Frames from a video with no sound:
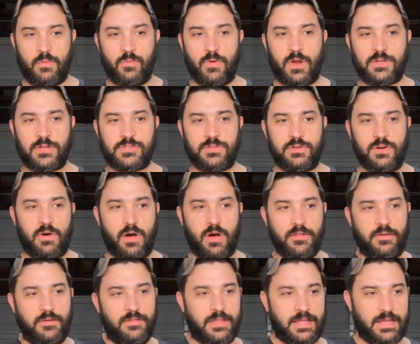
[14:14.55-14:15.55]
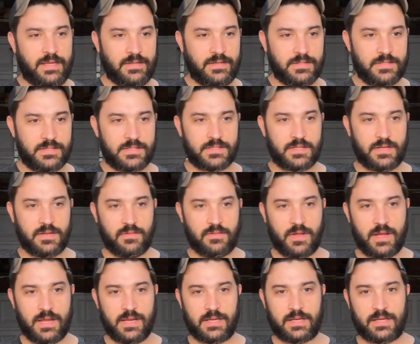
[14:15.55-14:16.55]
we also know other things
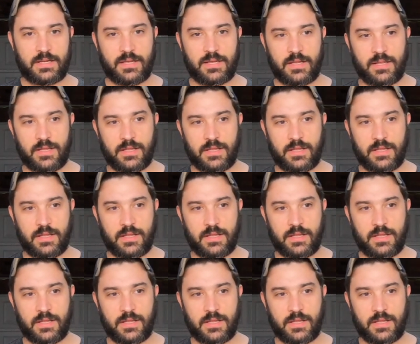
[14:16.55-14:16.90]
like,